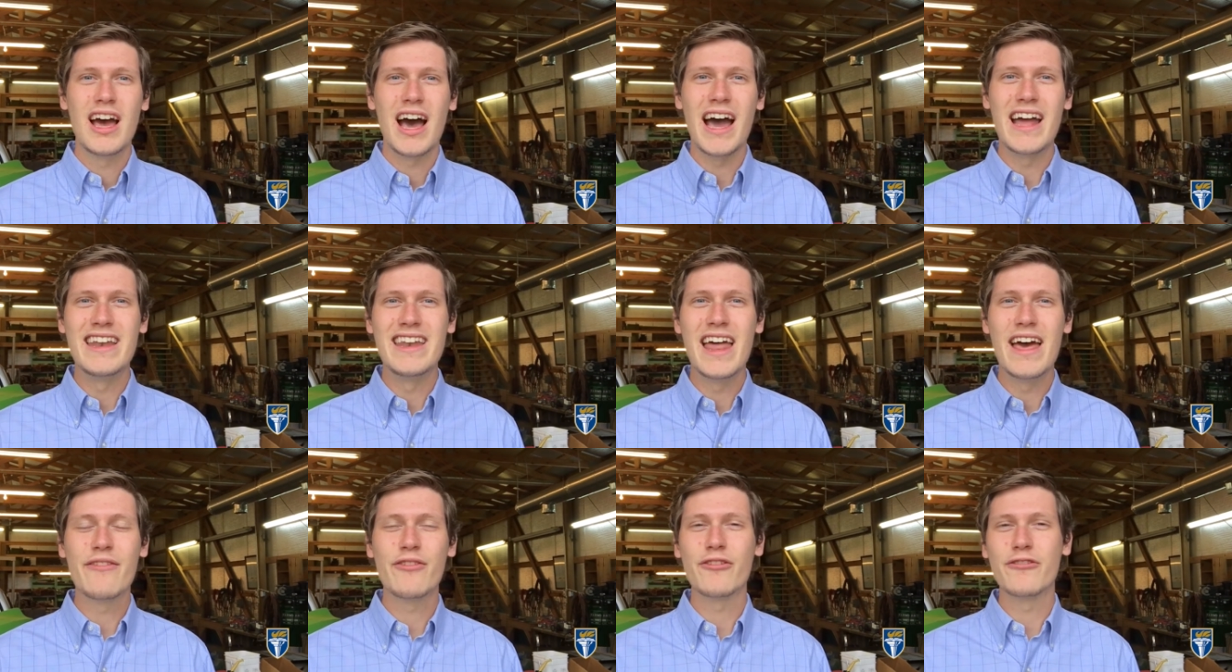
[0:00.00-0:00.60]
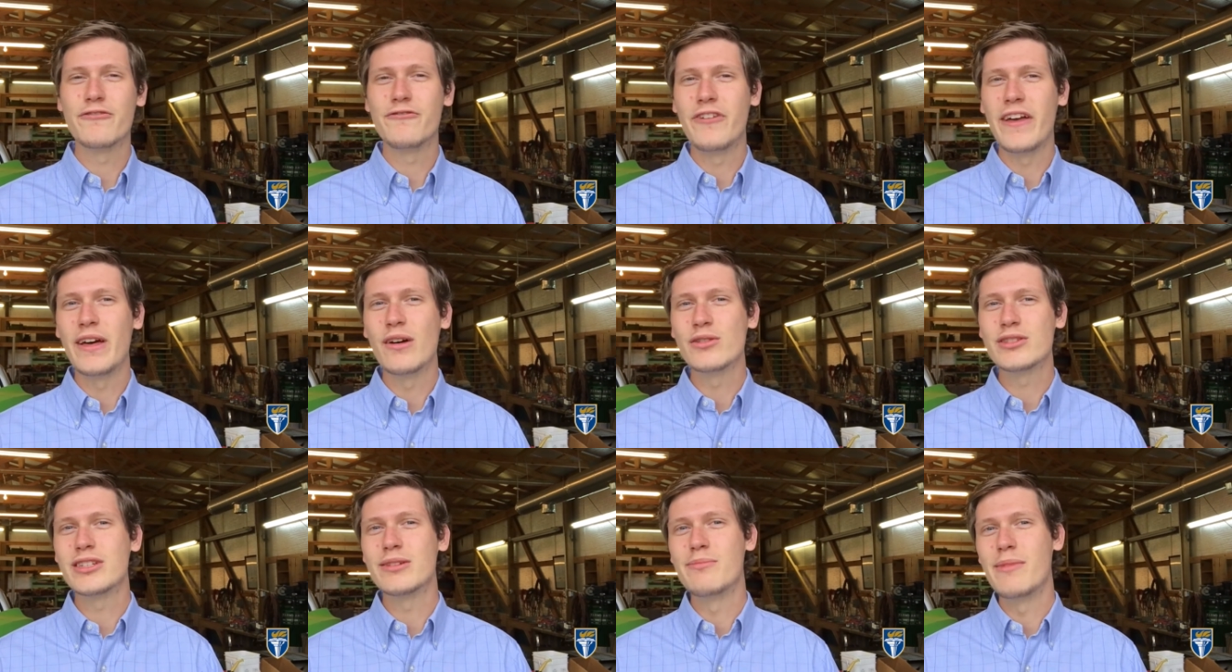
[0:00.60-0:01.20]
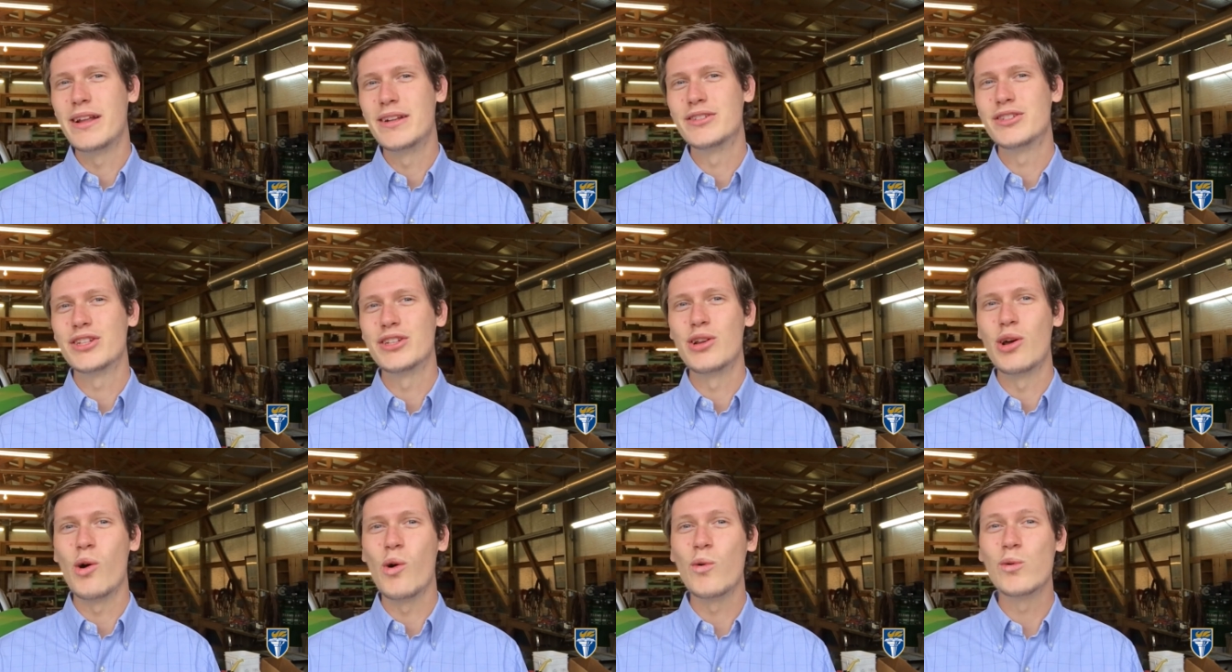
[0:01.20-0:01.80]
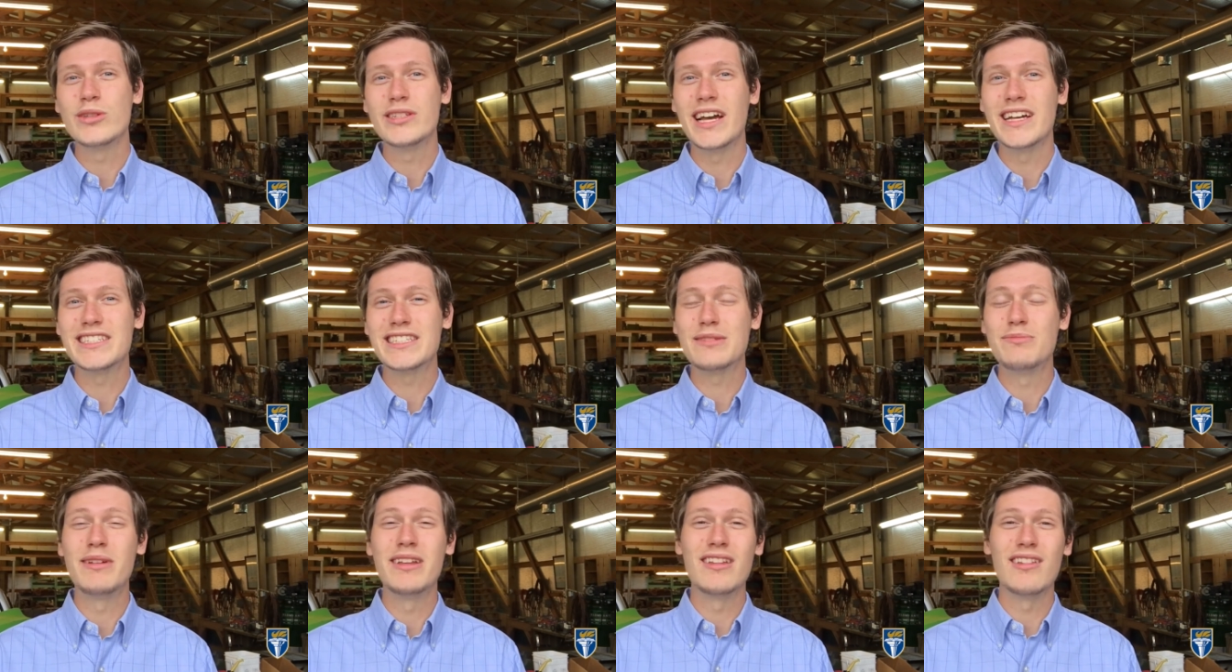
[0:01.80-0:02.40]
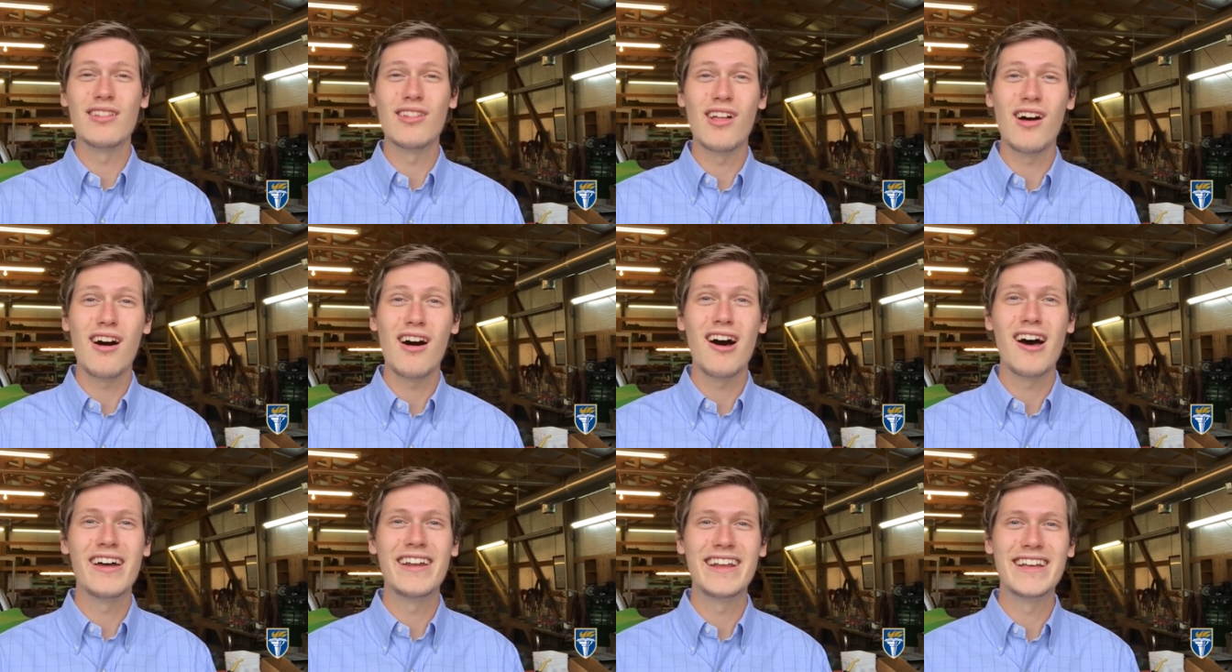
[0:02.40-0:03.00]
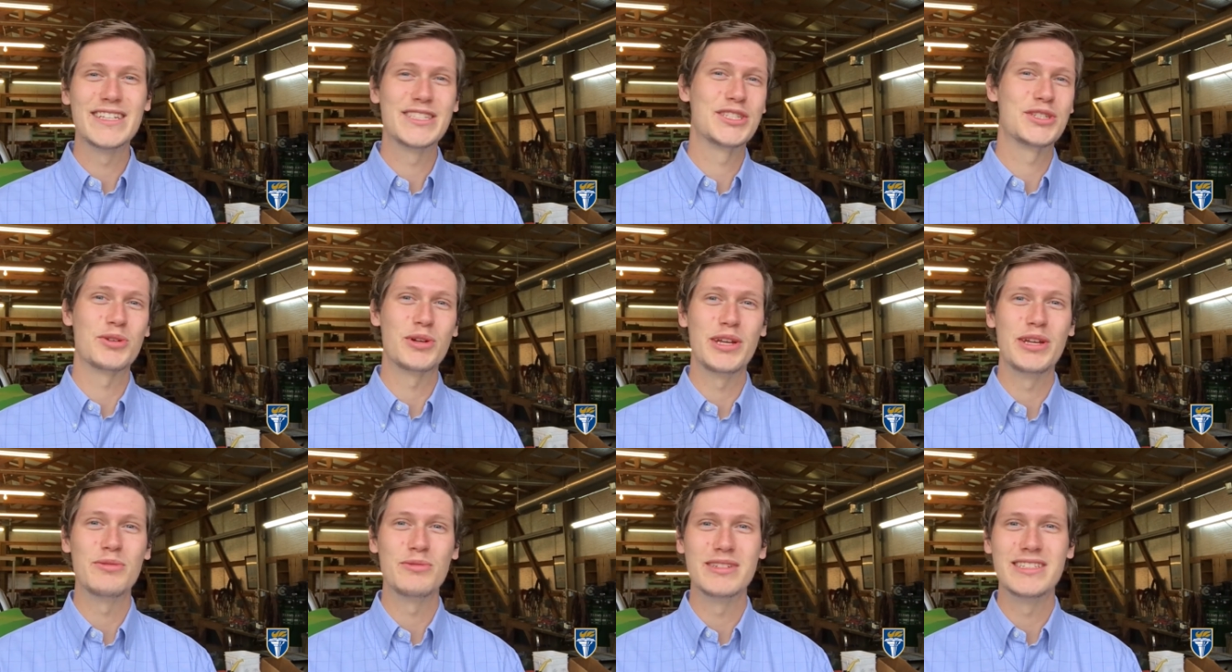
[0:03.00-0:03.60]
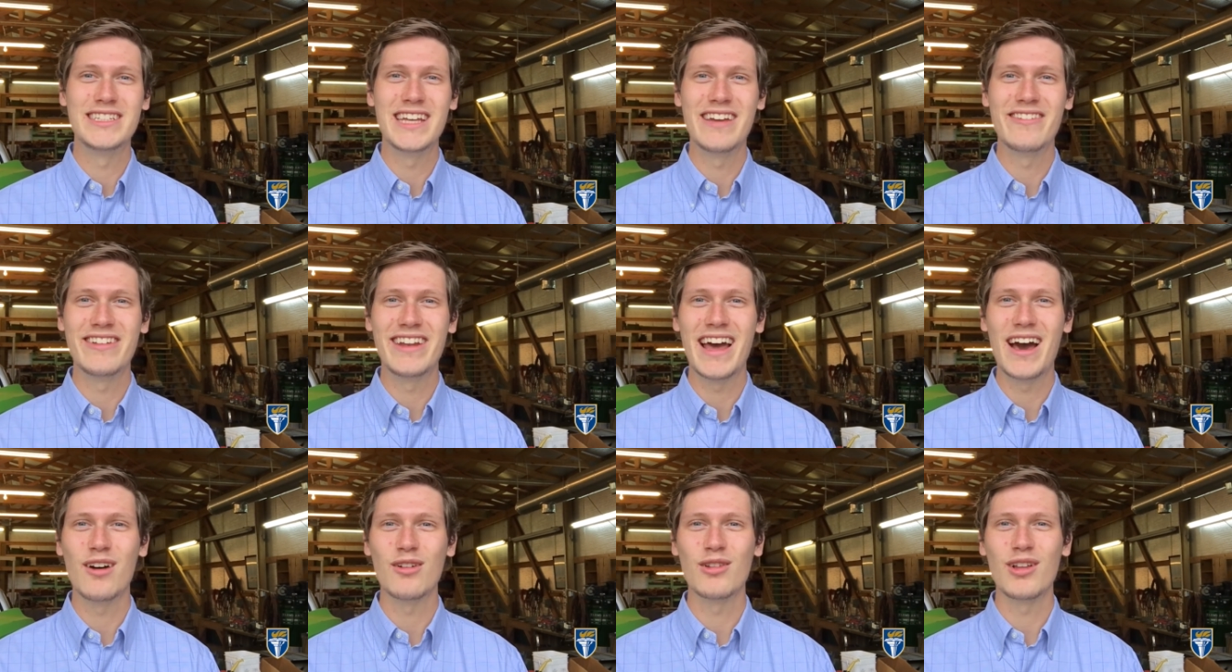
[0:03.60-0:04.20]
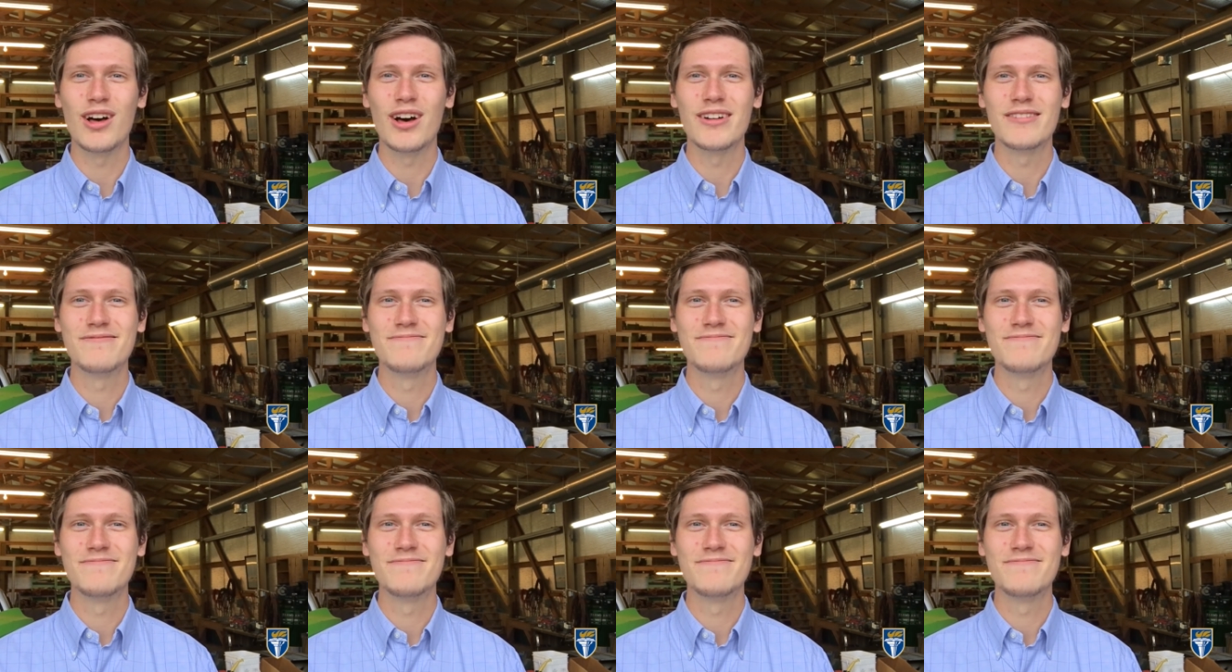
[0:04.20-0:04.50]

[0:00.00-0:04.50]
I never fail to mention Old Testament law and history with David Outlaw.